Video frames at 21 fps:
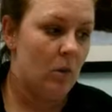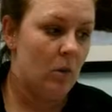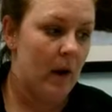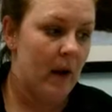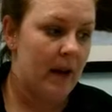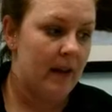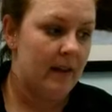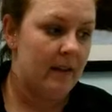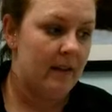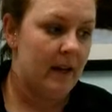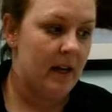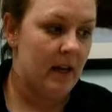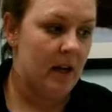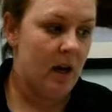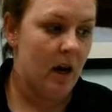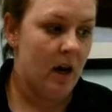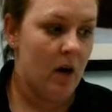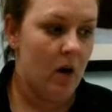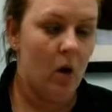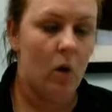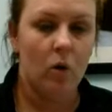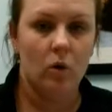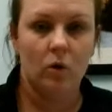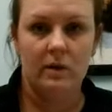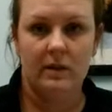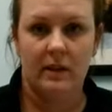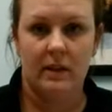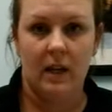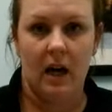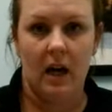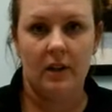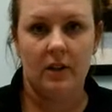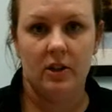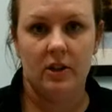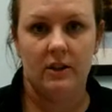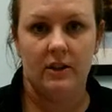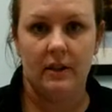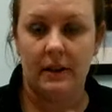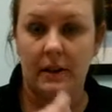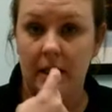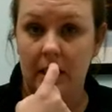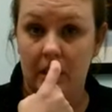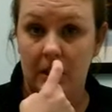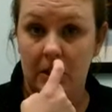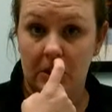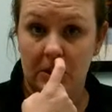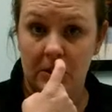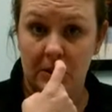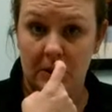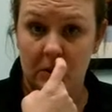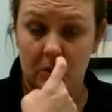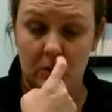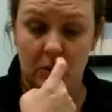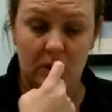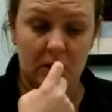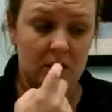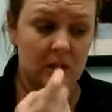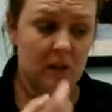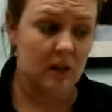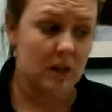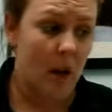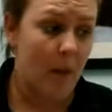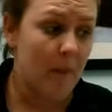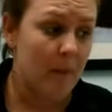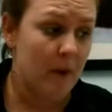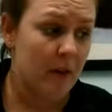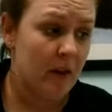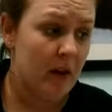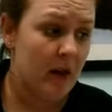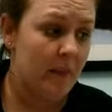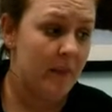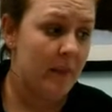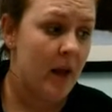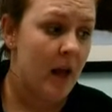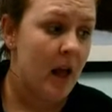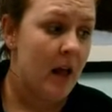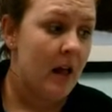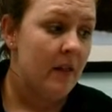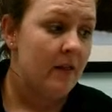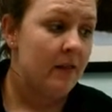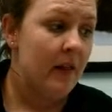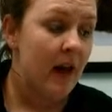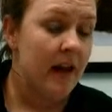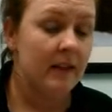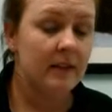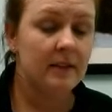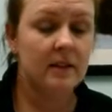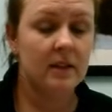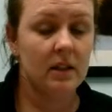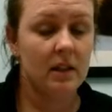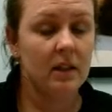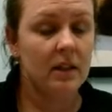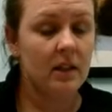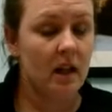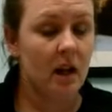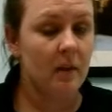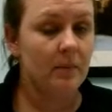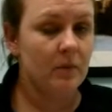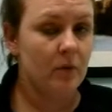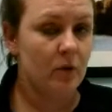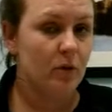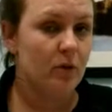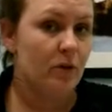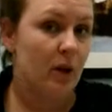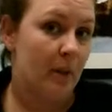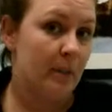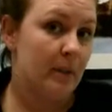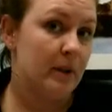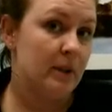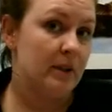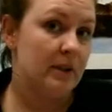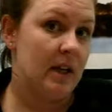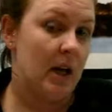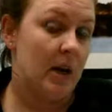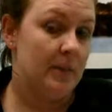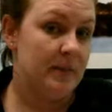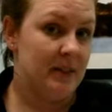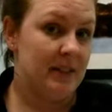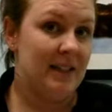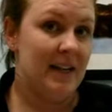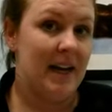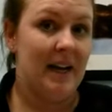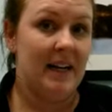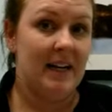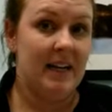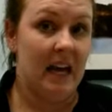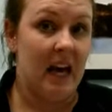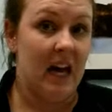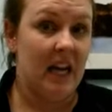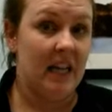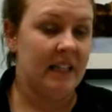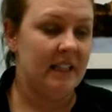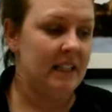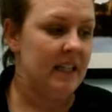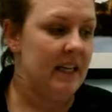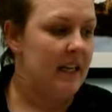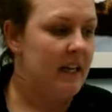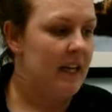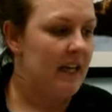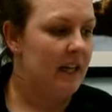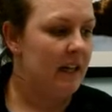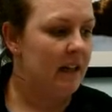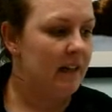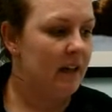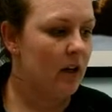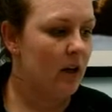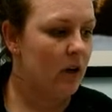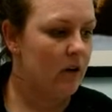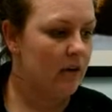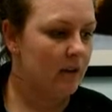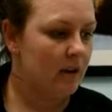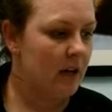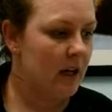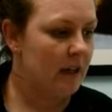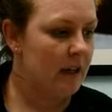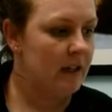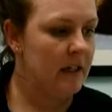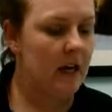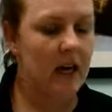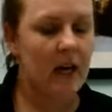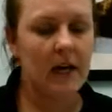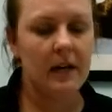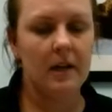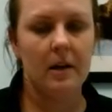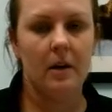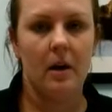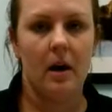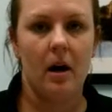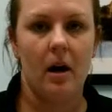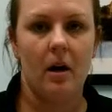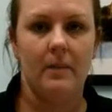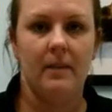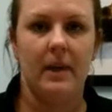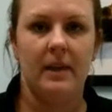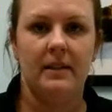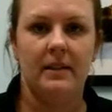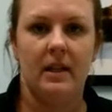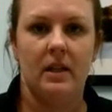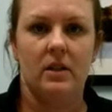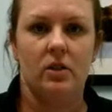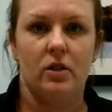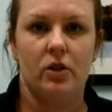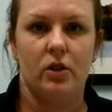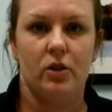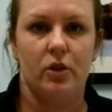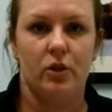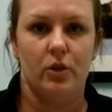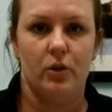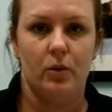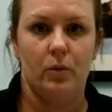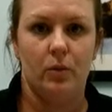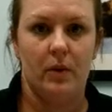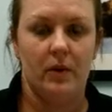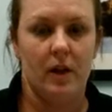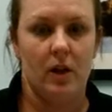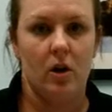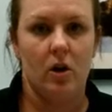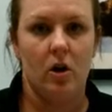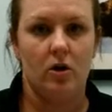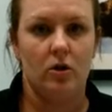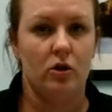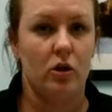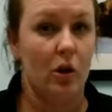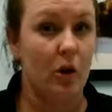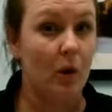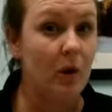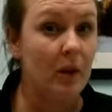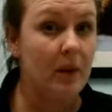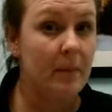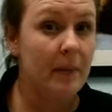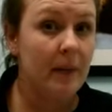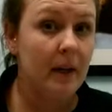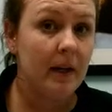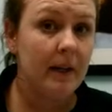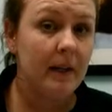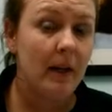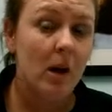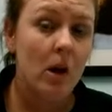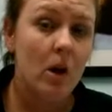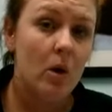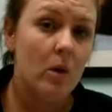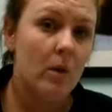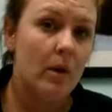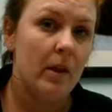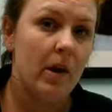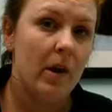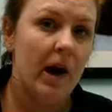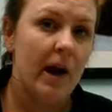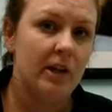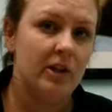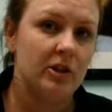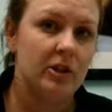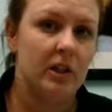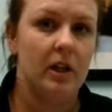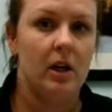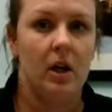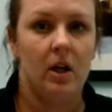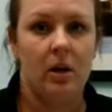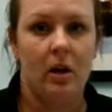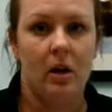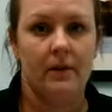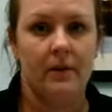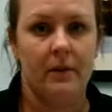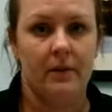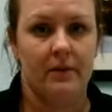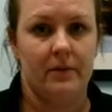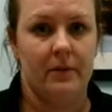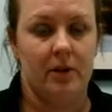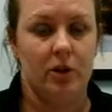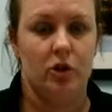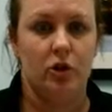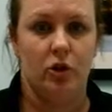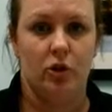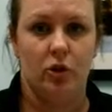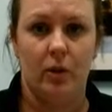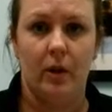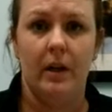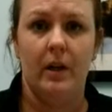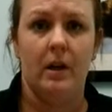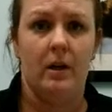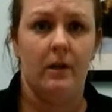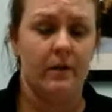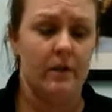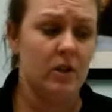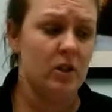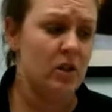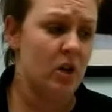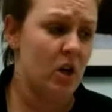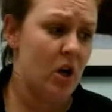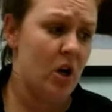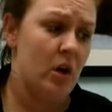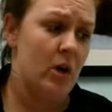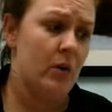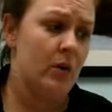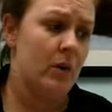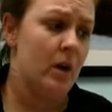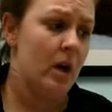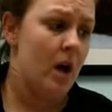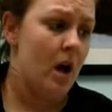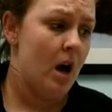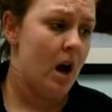way that they cut holes and notches in the ears in order to number them. That is good up through numbers up to 99. Anything over 99, they tend to do what they call toe clipping, where they'll actually cut off the first joint of the toe.